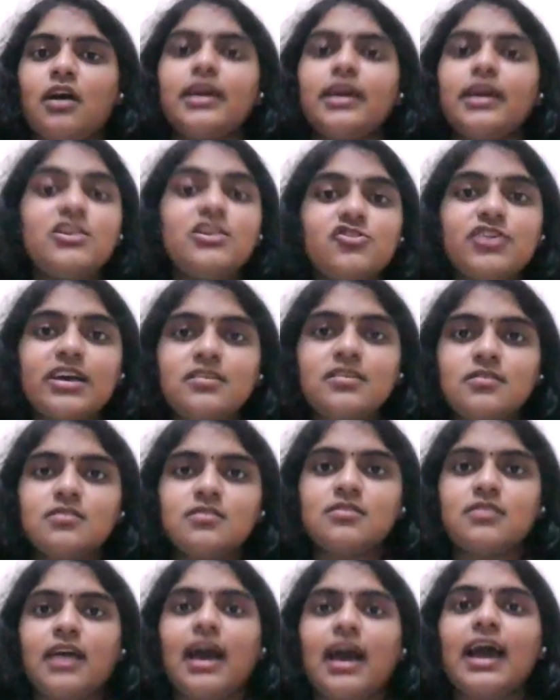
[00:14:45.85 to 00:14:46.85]

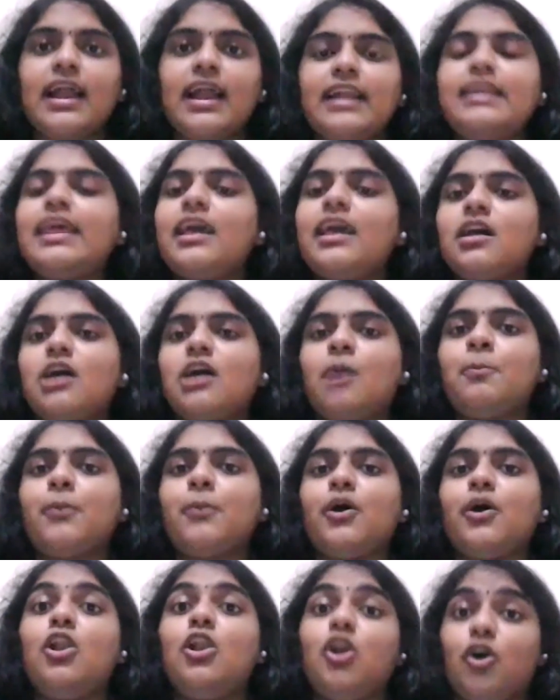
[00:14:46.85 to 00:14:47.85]
interests and take
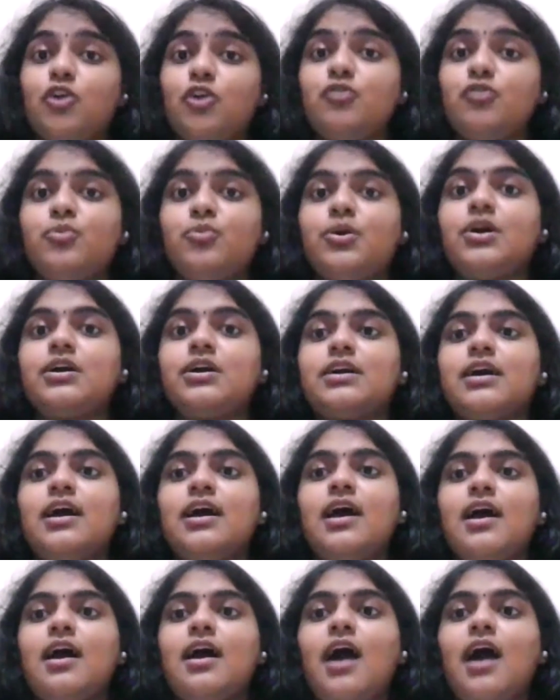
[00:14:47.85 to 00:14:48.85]
up a lot of work
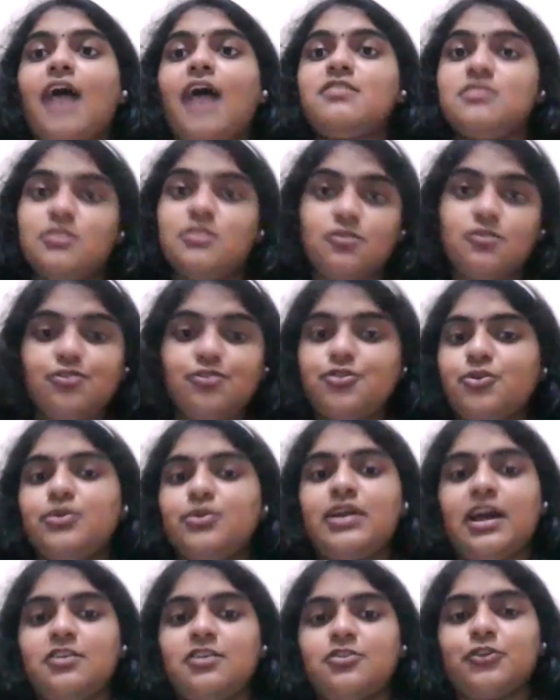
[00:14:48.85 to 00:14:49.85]
as it is
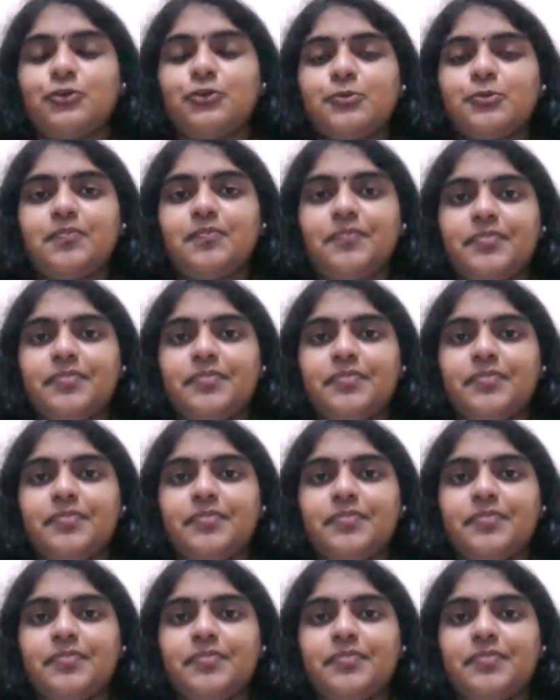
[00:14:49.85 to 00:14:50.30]
thrown at you.